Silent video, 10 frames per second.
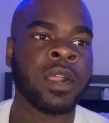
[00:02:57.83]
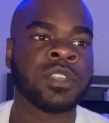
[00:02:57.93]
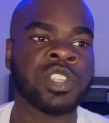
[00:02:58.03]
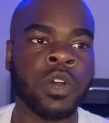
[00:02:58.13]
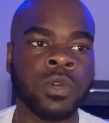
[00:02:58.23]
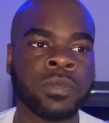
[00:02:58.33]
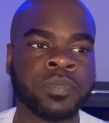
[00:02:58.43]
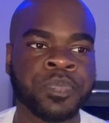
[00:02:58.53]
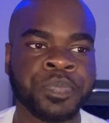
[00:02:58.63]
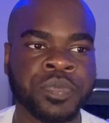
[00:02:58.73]
So,
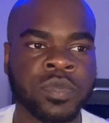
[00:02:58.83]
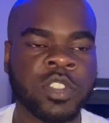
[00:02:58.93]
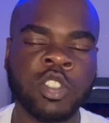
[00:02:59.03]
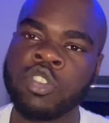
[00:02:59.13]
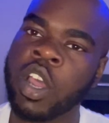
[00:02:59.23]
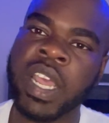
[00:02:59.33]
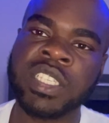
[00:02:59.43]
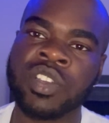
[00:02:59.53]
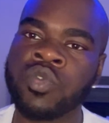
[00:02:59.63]
you know, that's a